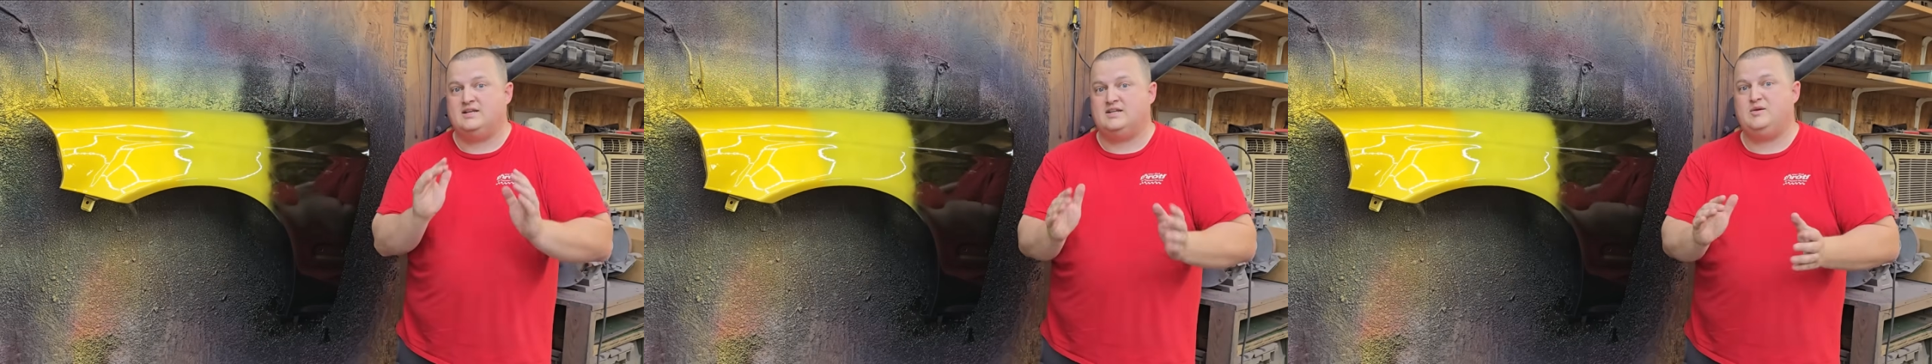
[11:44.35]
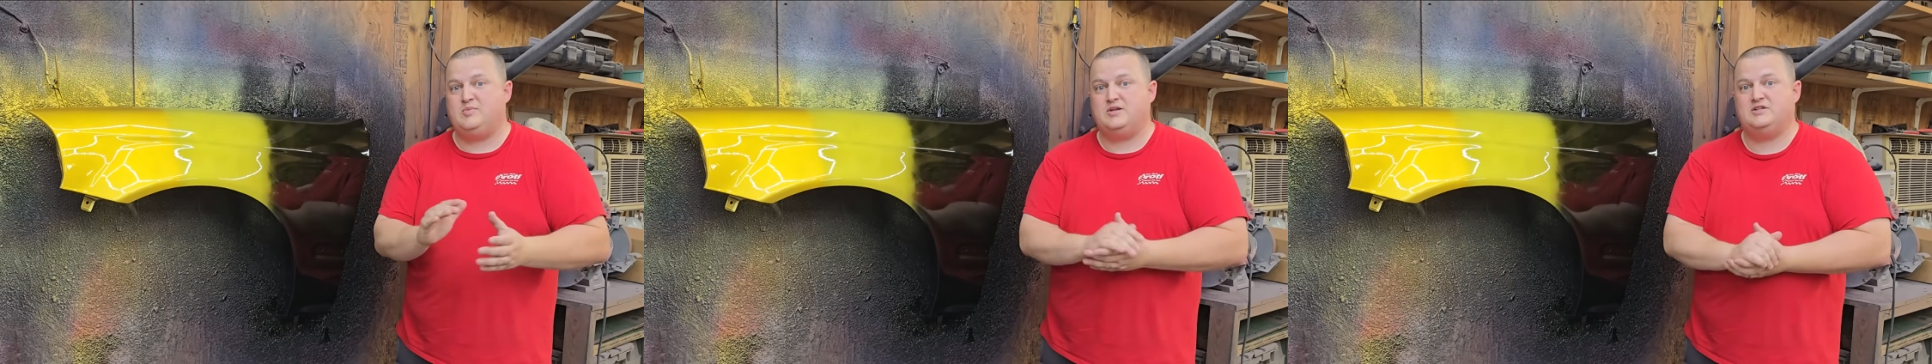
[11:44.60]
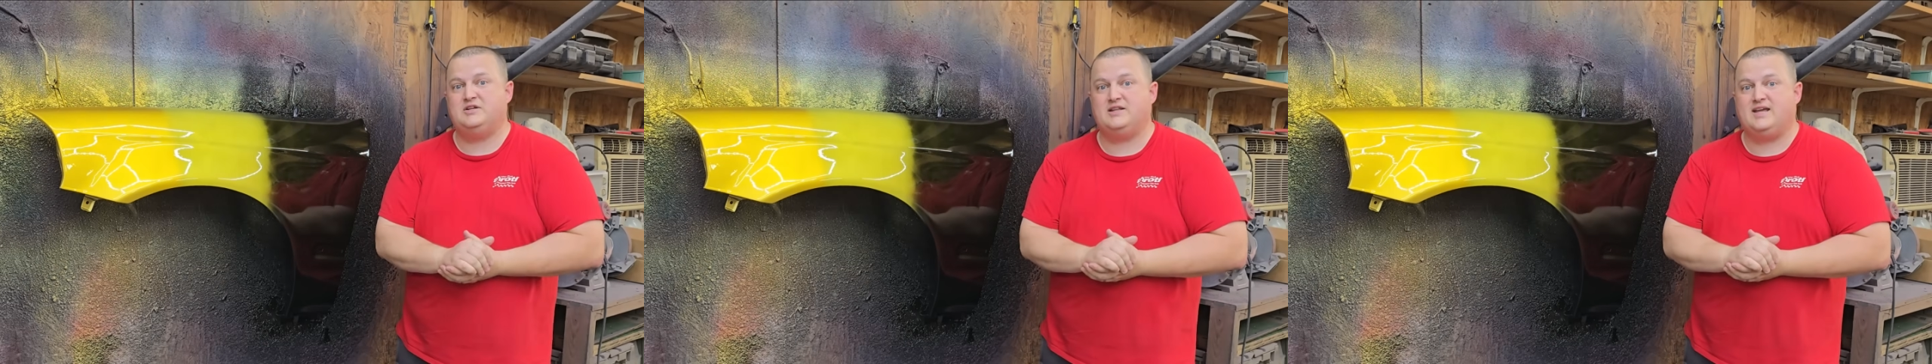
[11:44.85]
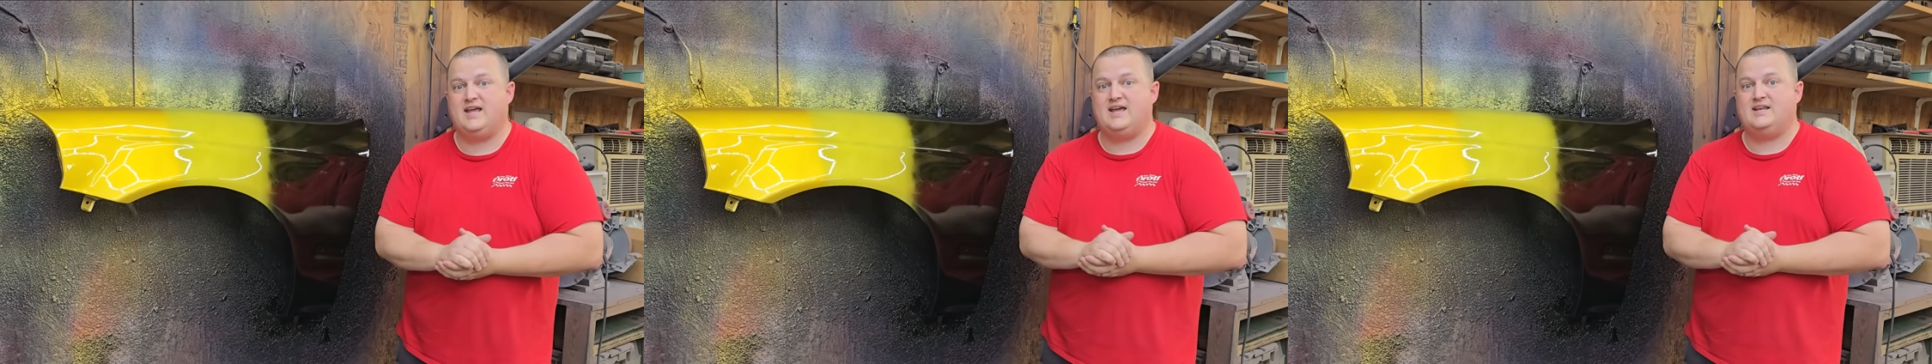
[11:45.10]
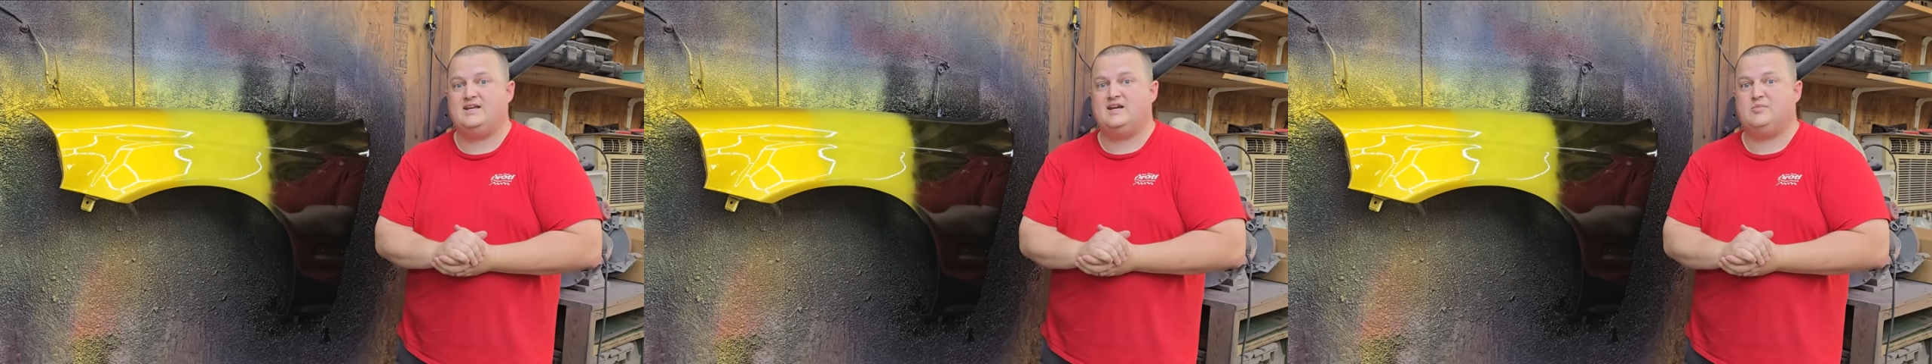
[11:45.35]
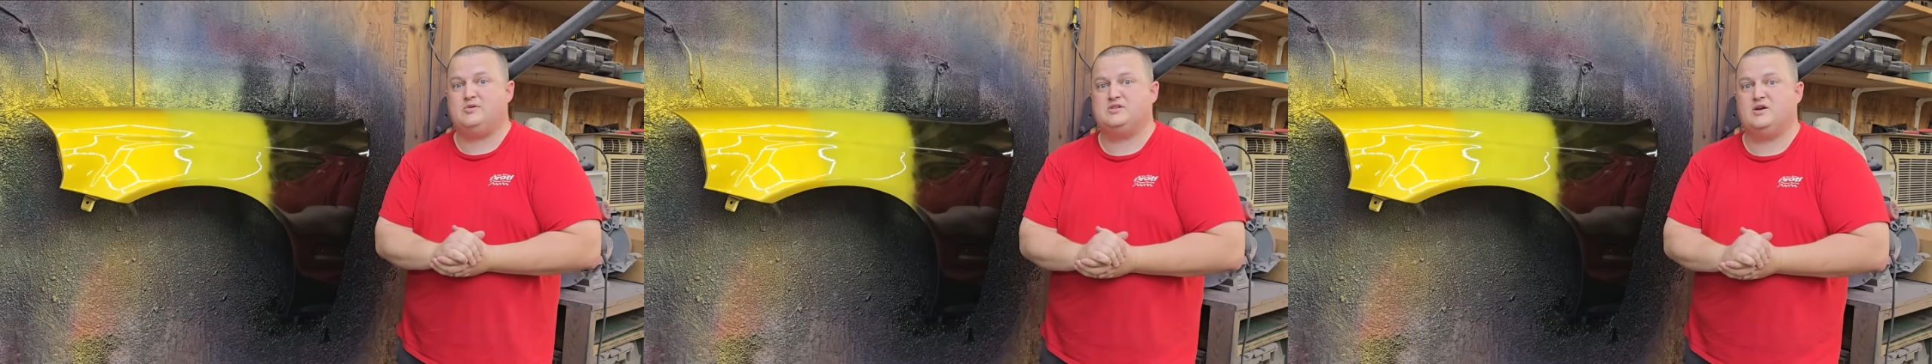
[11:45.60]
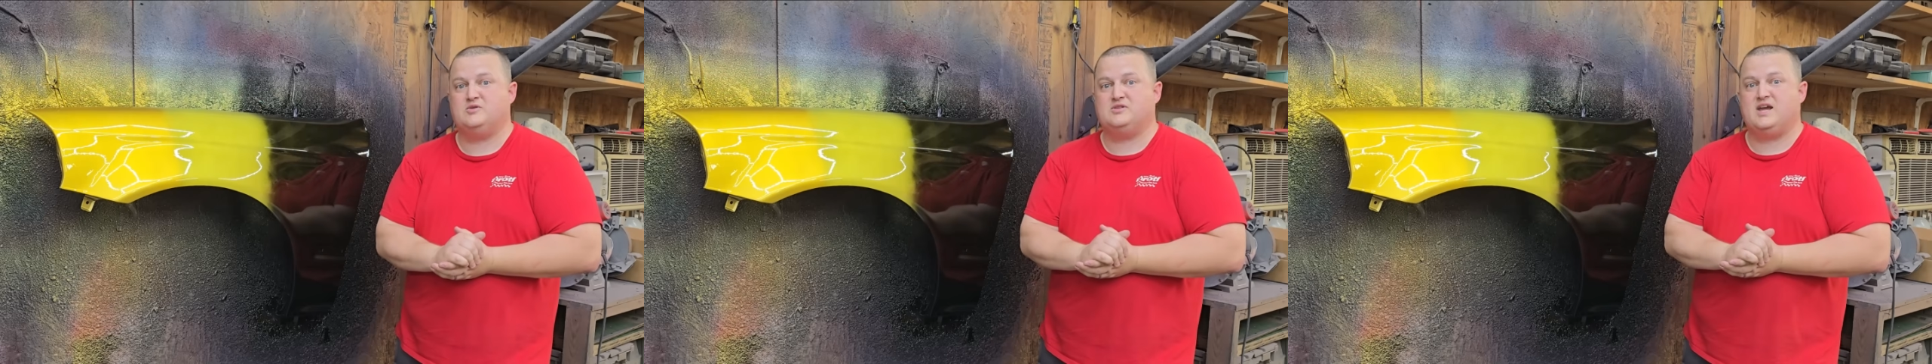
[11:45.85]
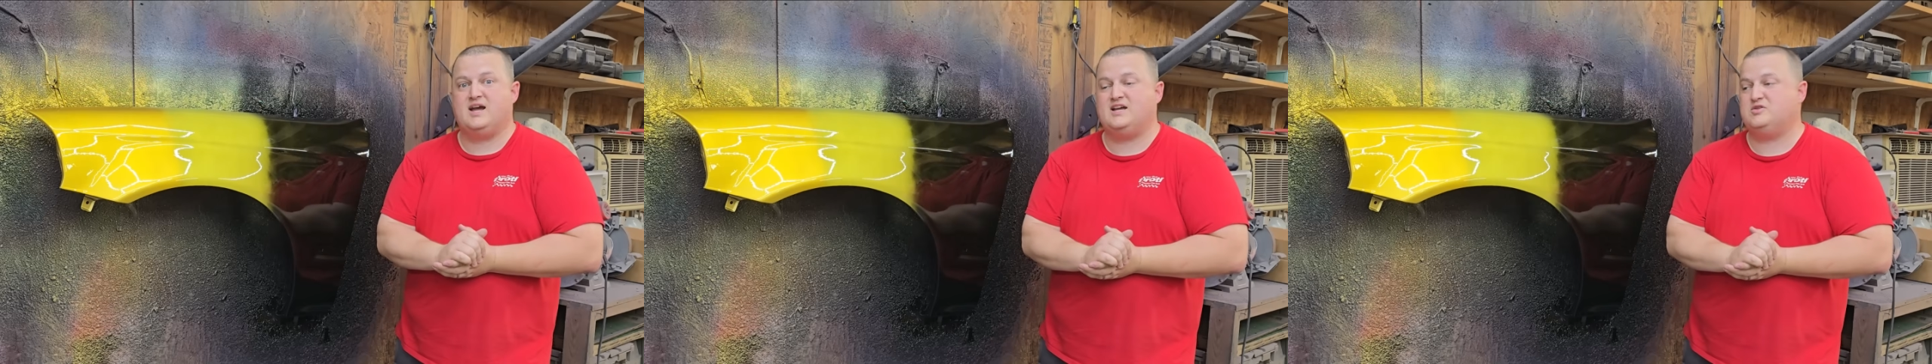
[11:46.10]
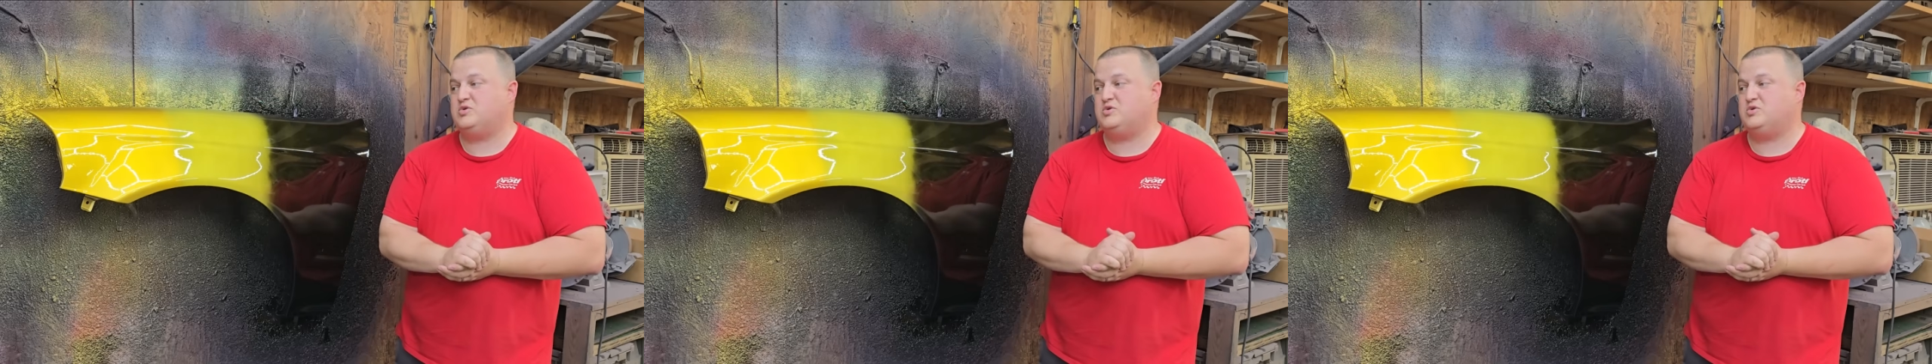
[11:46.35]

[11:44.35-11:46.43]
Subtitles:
deep into the candy episodes, guys.